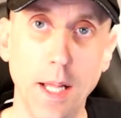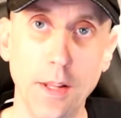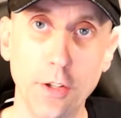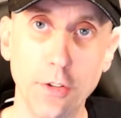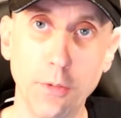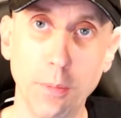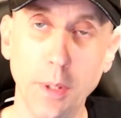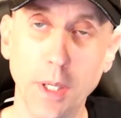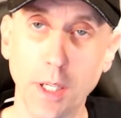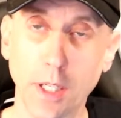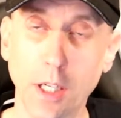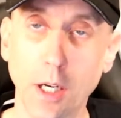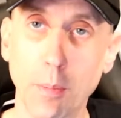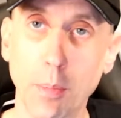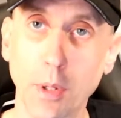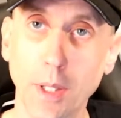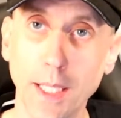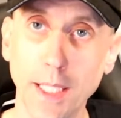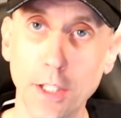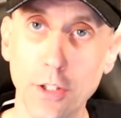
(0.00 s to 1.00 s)
There's been a
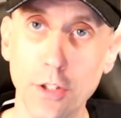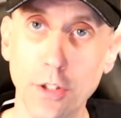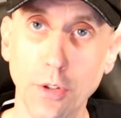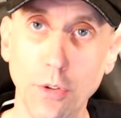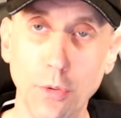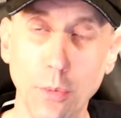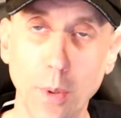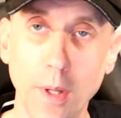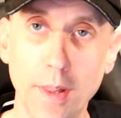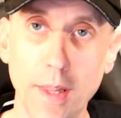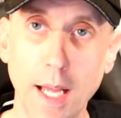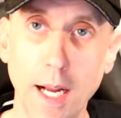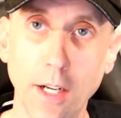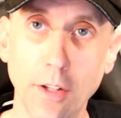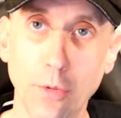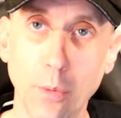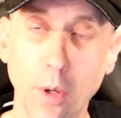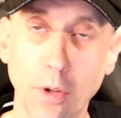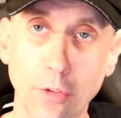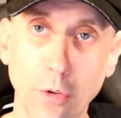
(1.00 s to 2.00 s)
couple issues with
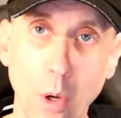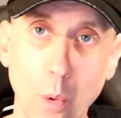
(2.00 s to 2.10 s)
that as well.